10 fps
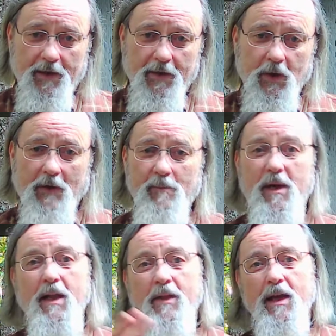So
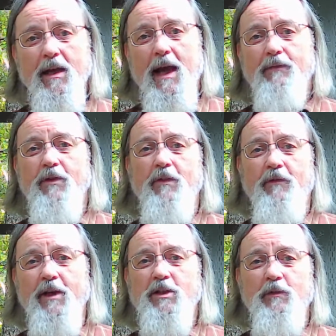everybody then, after the
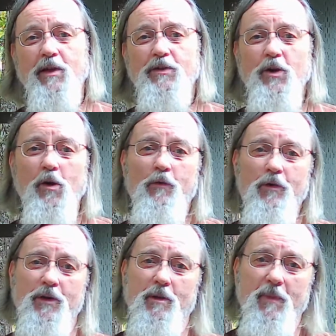festival is
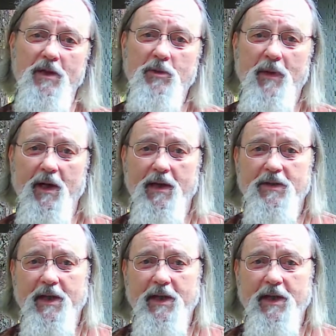over and the Benjaminites